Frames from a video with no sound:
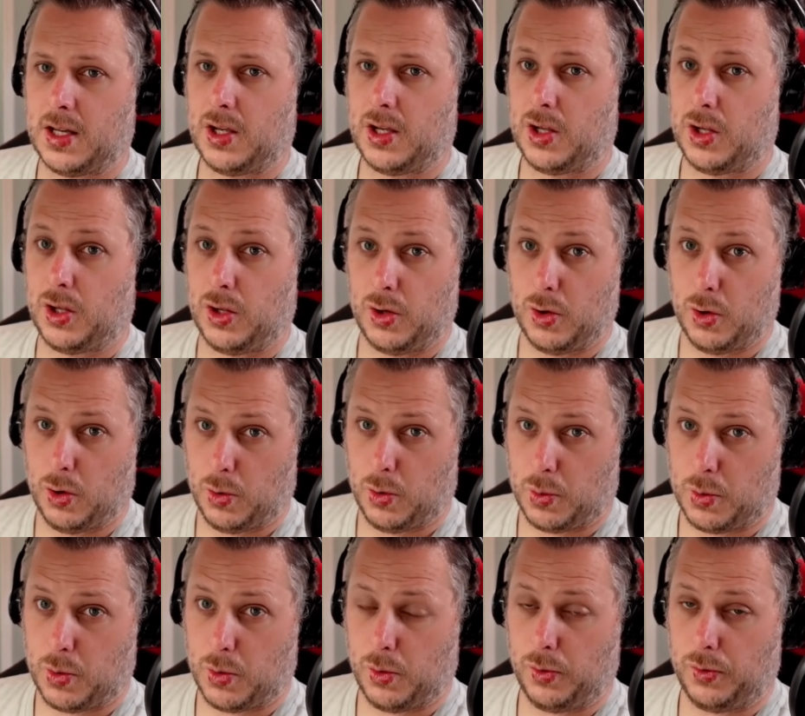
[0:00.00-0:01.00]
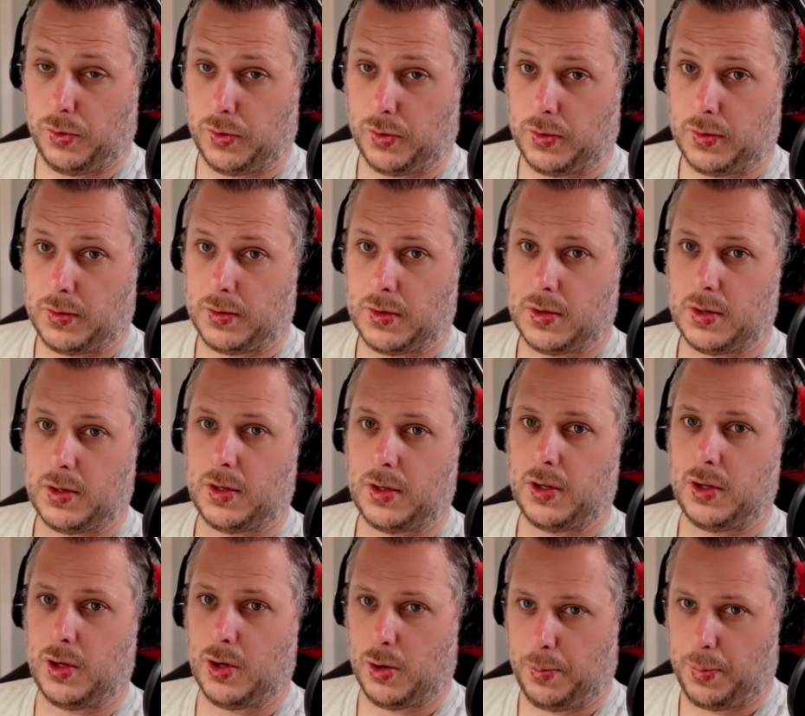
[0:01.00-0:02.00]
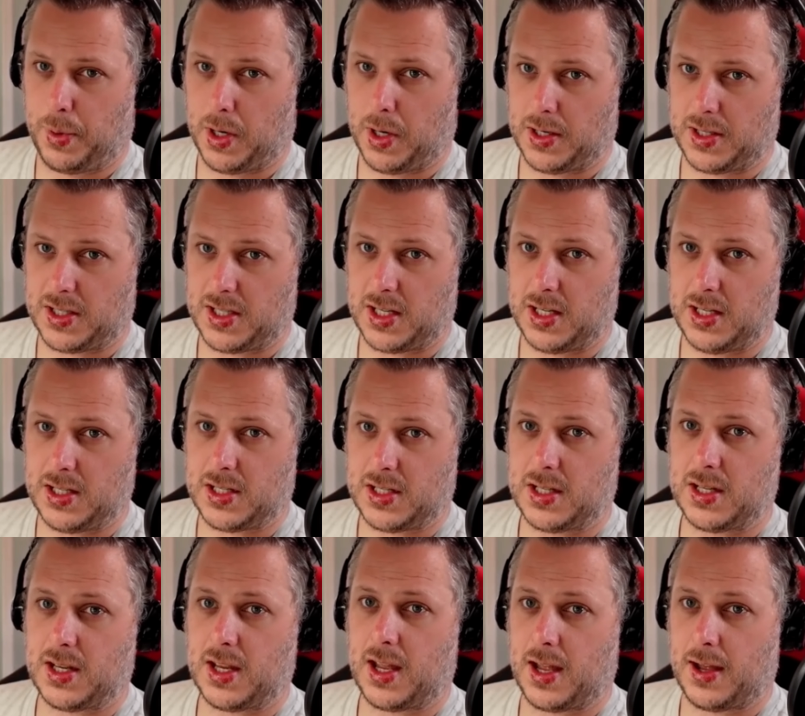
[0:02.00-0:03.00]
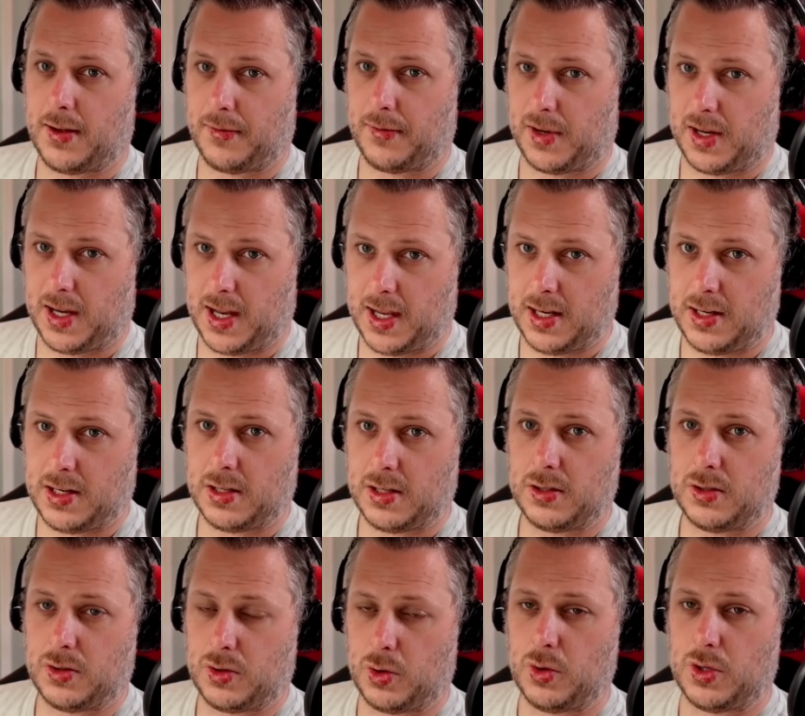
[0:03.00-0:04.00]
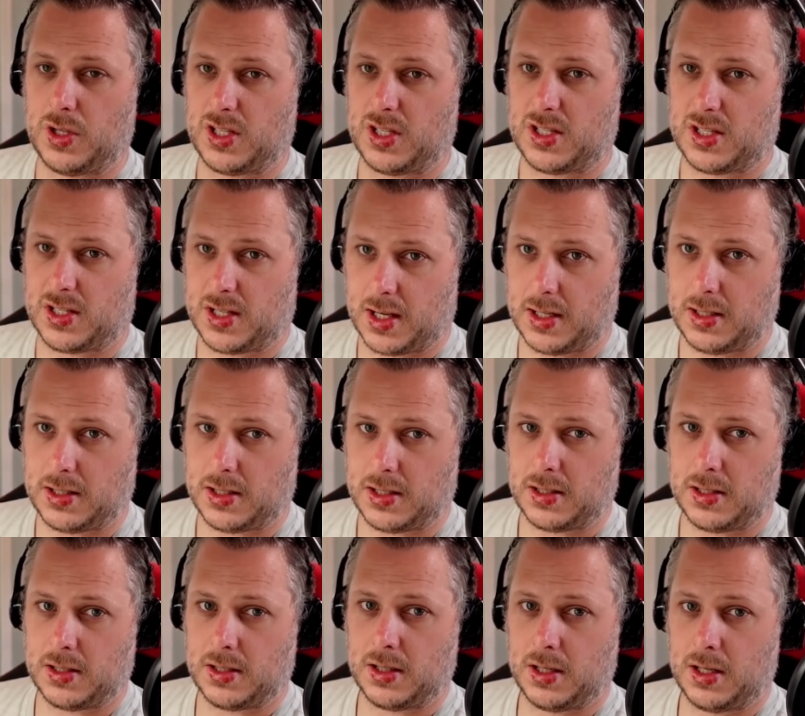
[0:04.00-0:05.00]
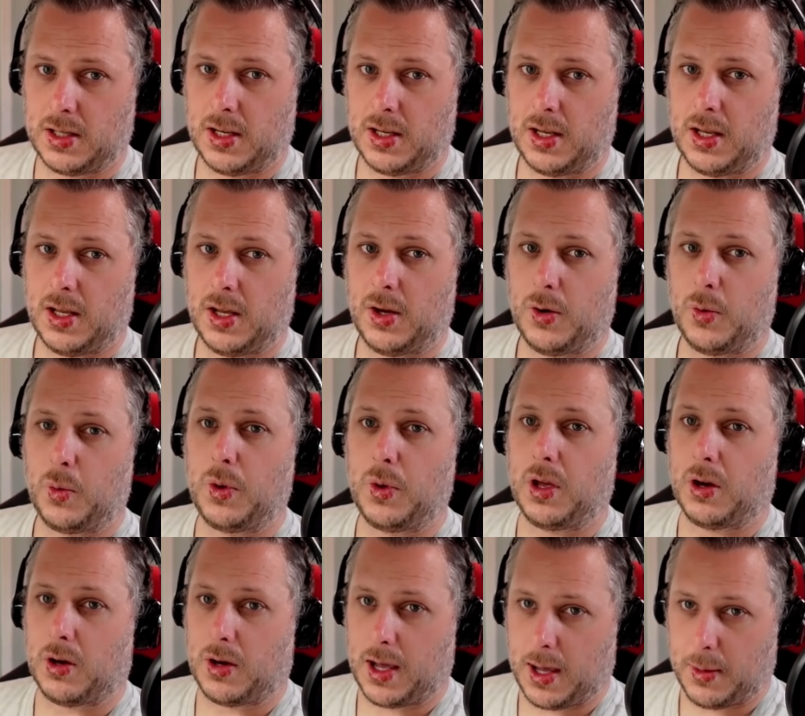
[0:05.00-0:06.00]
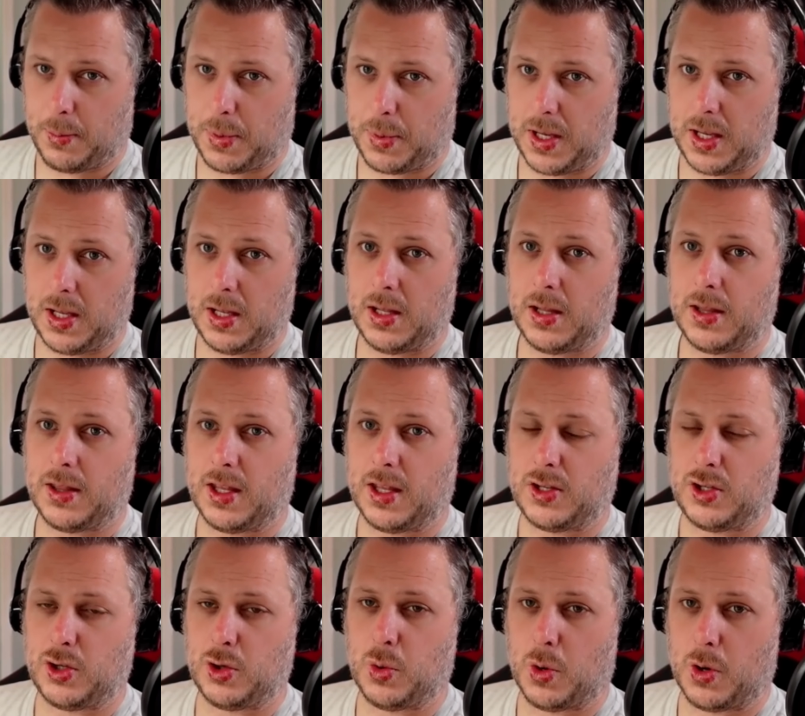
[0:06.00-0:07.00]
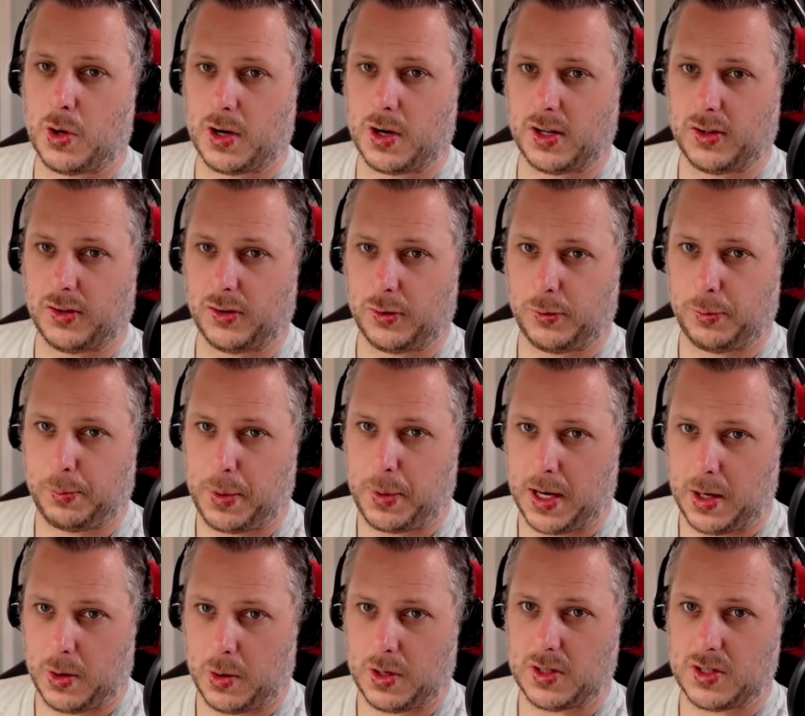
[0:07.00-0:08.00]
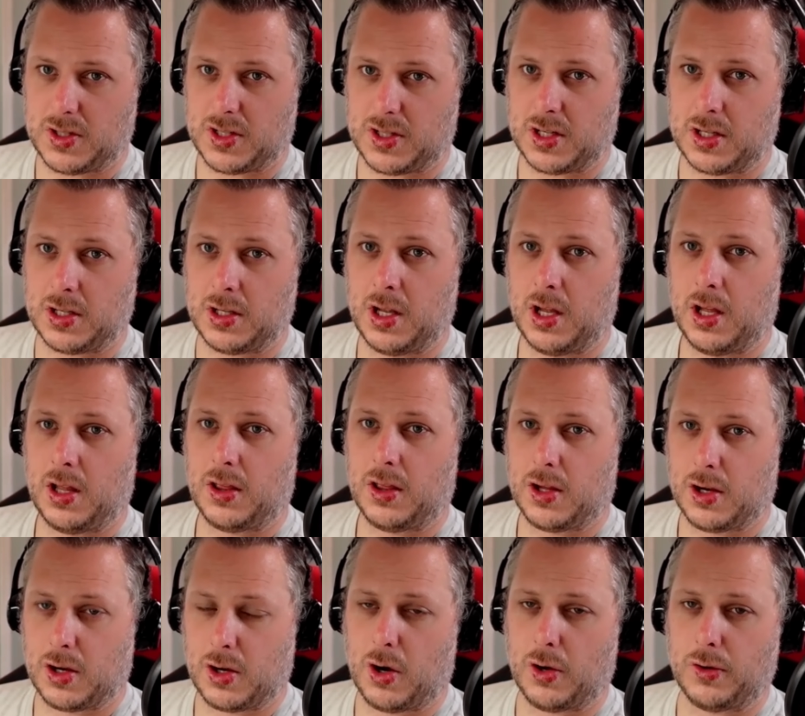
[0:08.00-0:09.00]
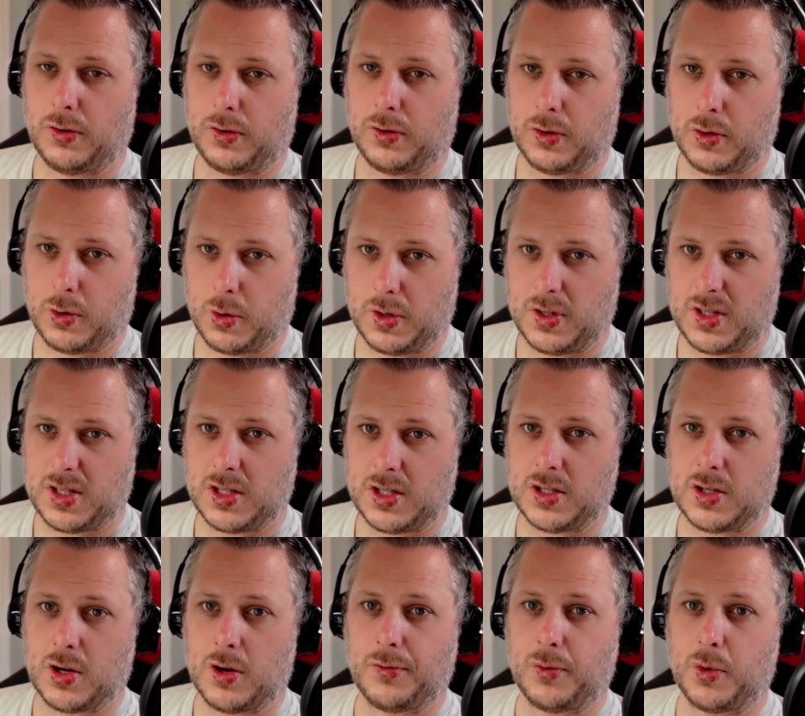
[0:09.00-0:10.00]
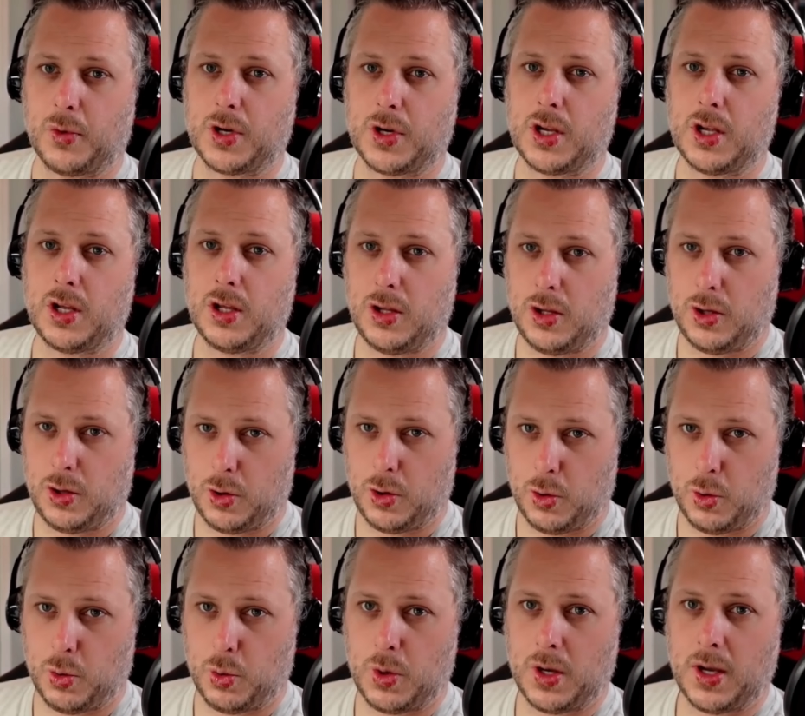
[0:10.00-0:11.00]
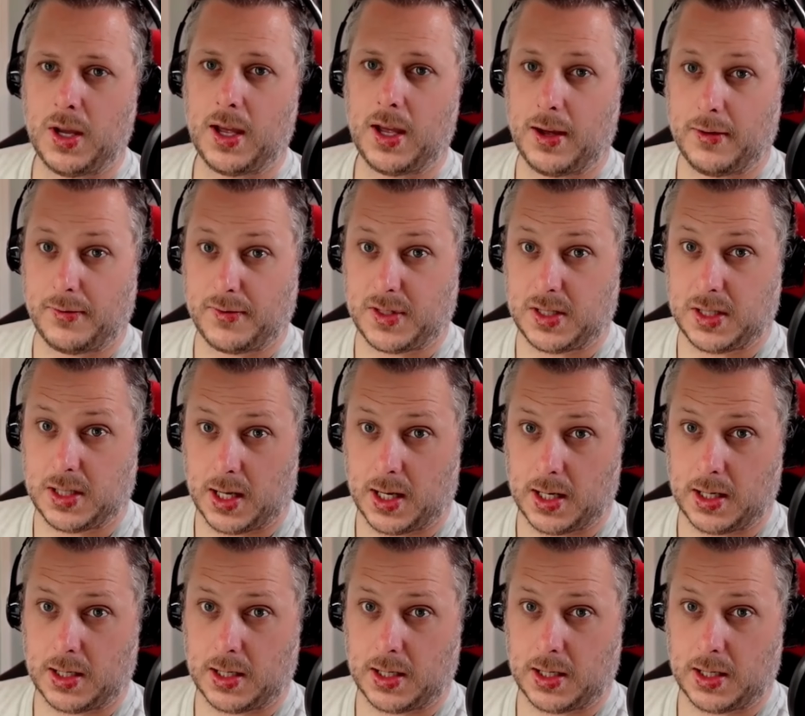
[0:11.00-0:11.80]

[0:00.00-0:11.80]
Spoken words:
Your rules, your policies have led to the state. We are happy that you are experiencing the consequences of what you have done.